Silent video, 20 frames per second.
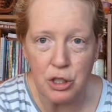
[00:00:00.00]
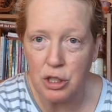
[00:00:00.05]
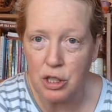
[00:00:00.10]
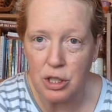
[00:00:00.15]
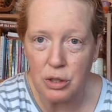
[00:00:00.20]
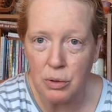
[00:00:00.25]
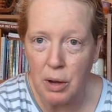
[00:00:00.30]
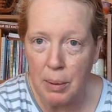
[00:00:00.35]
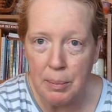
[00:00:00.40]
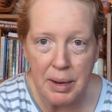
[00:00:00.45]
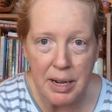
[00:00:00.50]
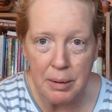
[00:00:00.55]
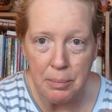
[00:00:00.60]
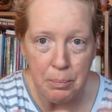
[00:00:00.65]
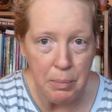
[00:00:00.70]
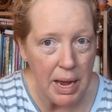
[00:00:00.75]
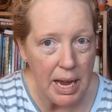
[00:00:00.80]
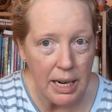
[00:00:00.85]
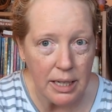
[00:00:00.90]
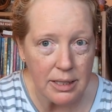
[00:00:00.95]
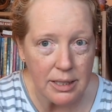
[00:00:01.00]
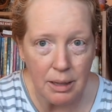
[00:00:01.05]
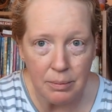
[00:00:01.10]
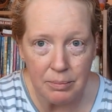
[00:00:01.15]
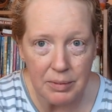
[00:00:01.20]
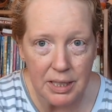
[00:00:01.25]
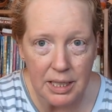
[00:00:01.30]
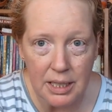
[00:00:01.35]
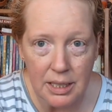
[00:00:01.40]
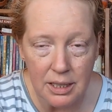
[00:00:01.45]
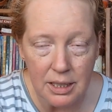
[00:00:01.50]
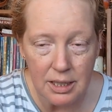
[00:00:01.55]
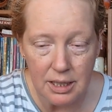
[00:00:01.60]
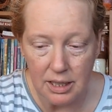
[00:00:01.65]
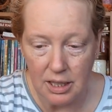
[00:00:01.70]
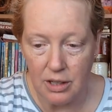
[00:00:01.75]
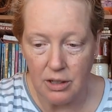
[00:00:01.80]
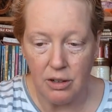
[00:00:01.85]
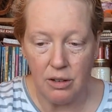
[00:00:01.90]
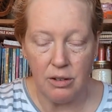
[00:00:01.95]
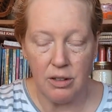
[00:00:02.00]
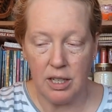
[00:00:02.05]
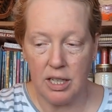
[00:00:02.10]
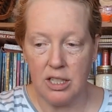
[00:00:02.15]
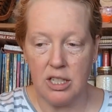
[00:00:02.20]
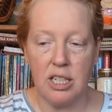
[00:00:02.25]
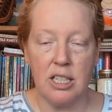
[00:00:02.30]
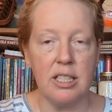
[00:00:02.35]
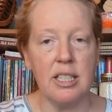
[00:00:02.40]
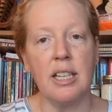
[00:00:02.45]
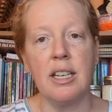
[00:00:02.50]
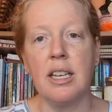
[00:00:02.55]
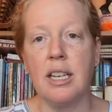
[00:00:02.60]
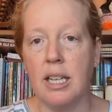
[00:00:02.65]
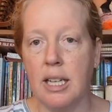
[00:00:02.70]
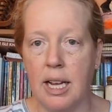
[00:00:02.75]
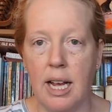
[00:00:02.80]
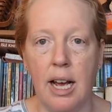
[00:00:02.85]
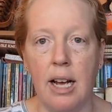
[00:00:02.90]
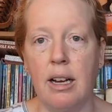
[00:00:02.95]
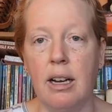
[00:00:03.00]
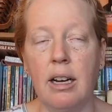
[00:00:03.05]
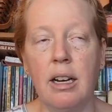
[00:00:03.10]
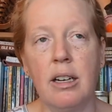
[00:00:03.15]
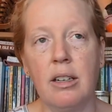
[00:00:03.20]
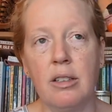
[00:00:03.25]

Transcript: Do you just want me to make something, And she said, yeah,